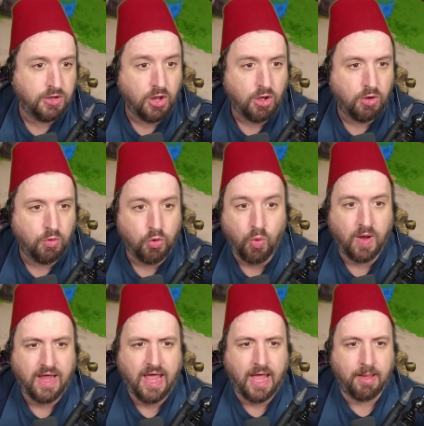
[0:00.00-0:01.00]
know who I
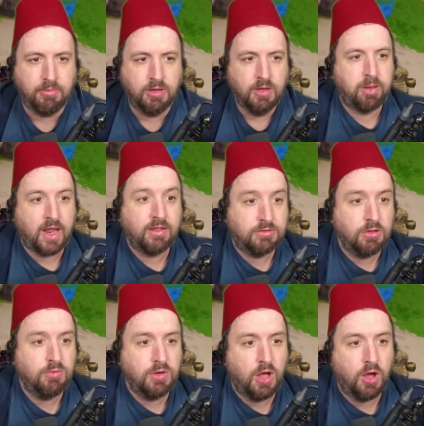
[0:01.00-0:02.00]
am, but I
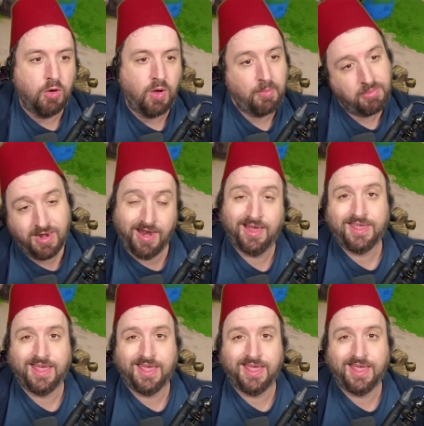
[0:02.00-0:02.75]
do know I'm a lucky